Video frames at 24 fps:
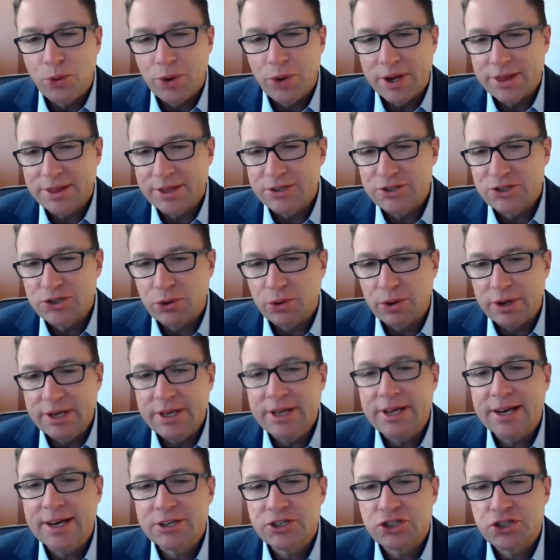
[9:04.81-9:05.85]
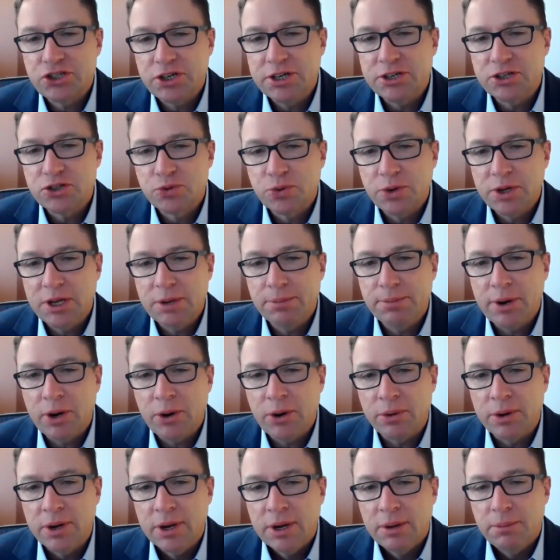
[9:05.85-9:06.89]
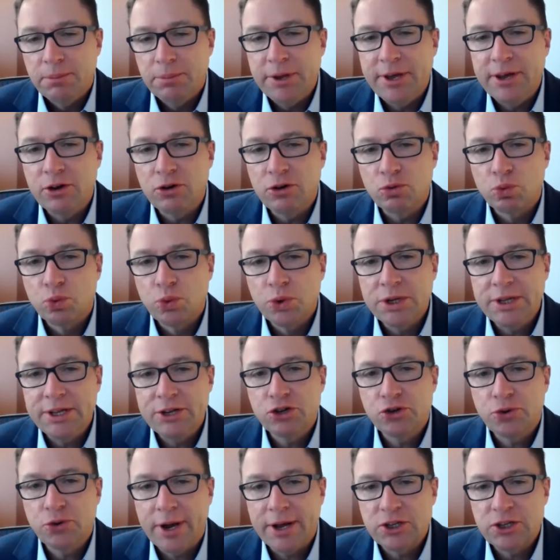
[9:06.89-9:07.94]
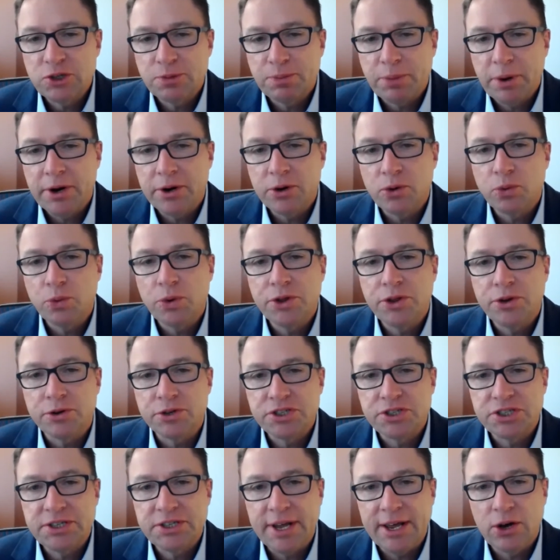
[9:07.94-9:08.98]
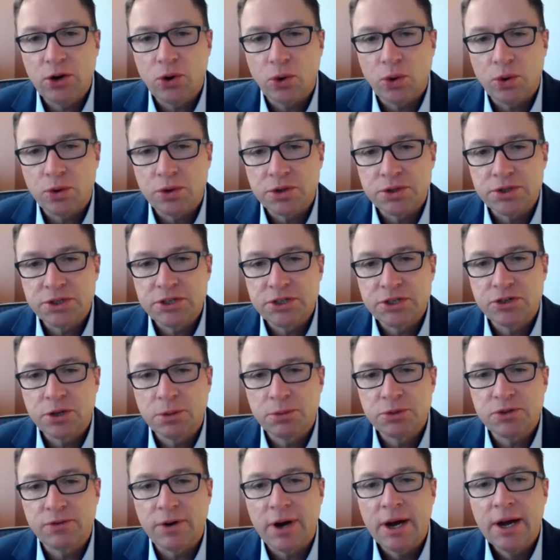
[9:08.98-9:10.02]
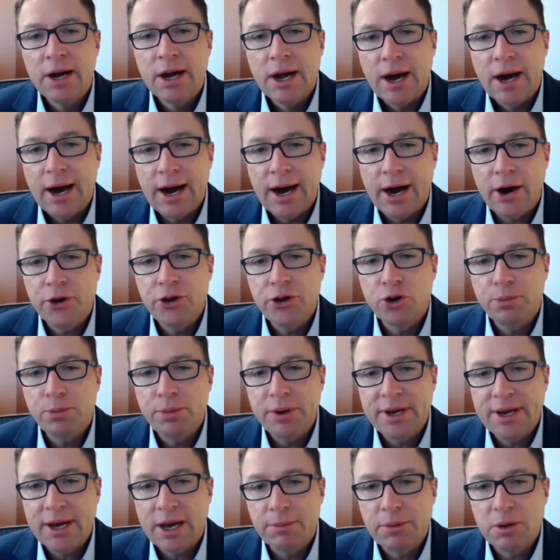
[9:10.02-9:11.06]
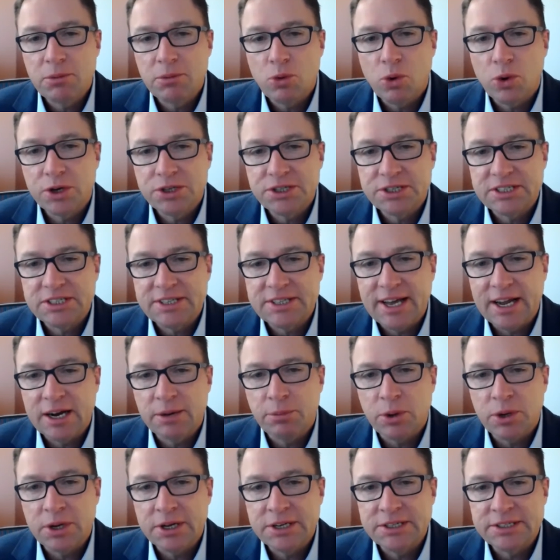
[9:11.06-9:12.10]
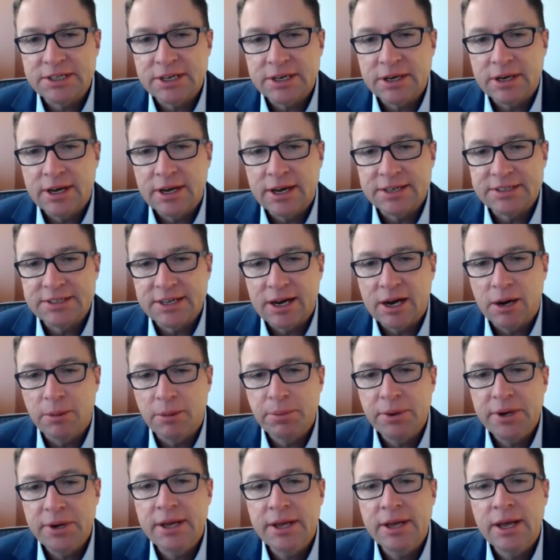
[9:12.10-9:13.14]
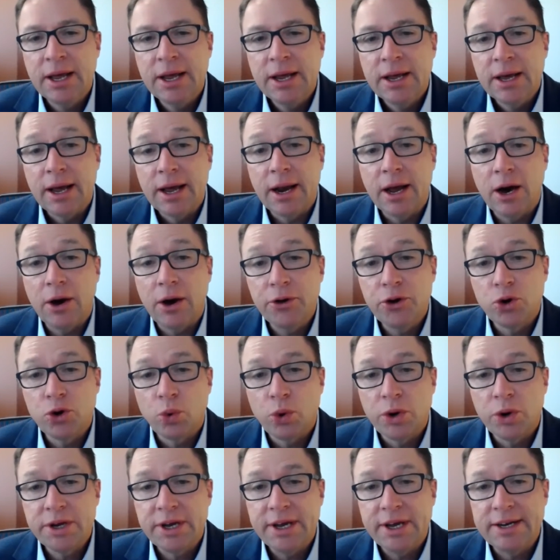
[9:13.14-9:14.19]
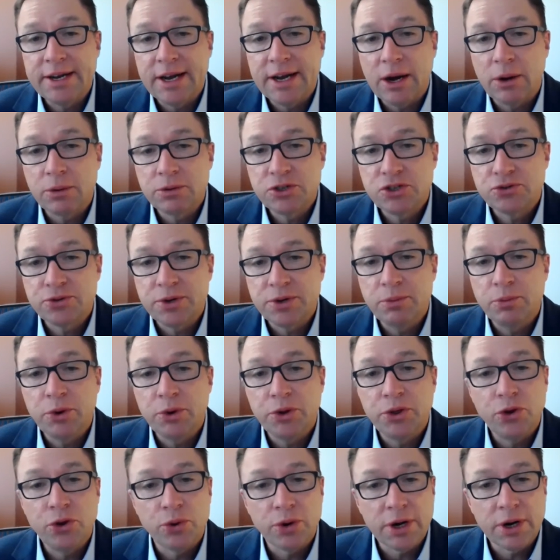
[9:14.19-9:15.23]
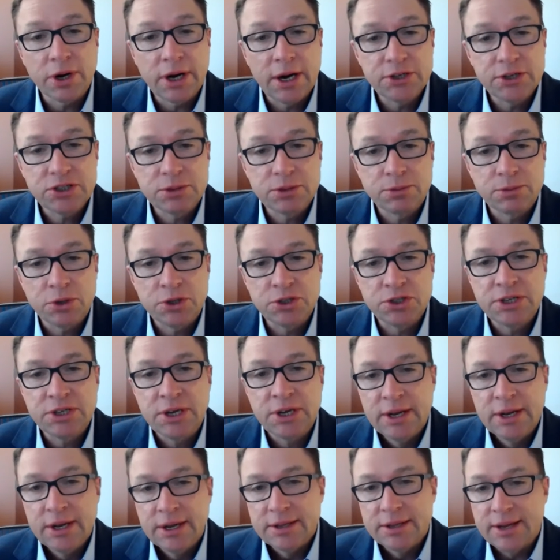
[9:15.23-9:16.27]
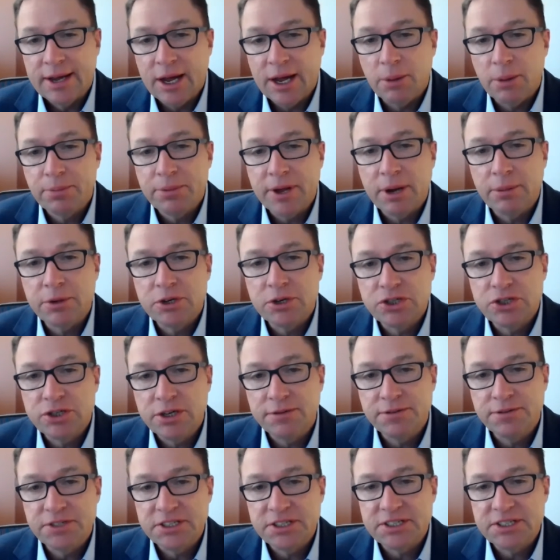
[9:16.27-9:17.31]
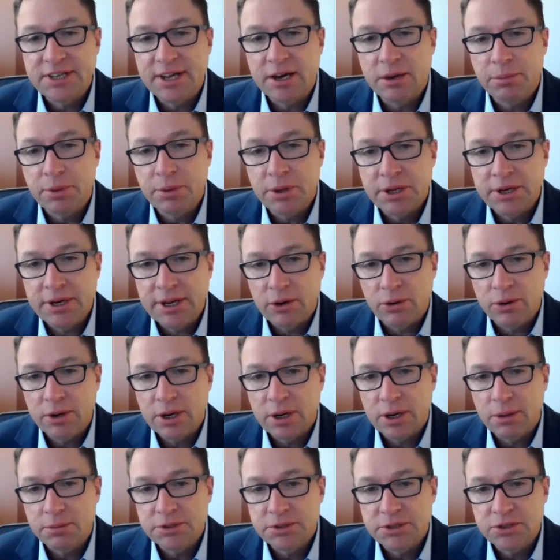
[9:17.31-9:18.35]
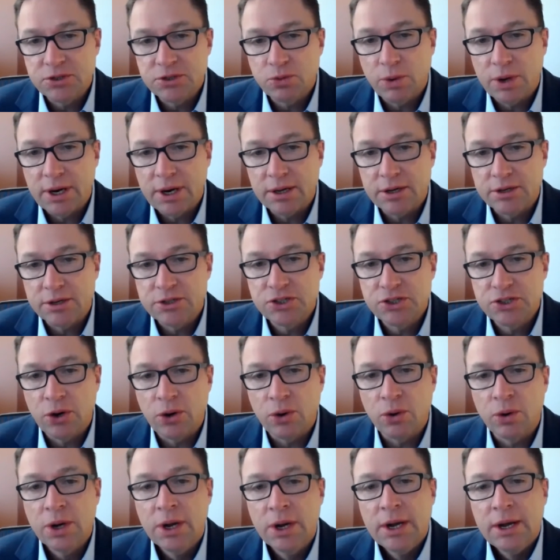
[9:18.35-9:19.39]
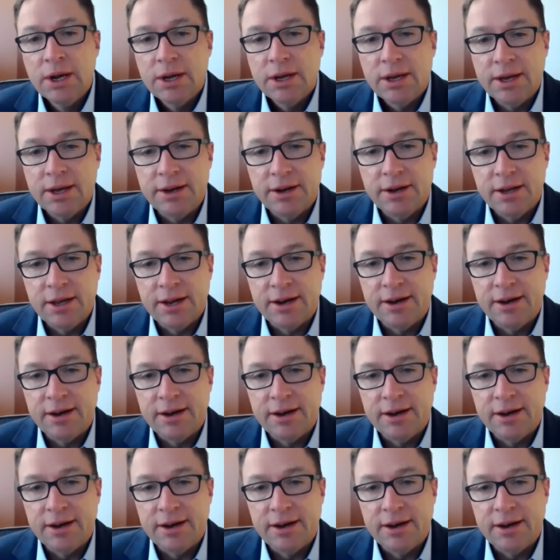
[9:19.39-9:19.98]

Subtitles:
with. And so ESG is really about being really transparent with your stakeholders in terms of how you're becoming more sustainable as a company and how you're working downstream with your customers to help them achieve sustainability outcomes as well. And so it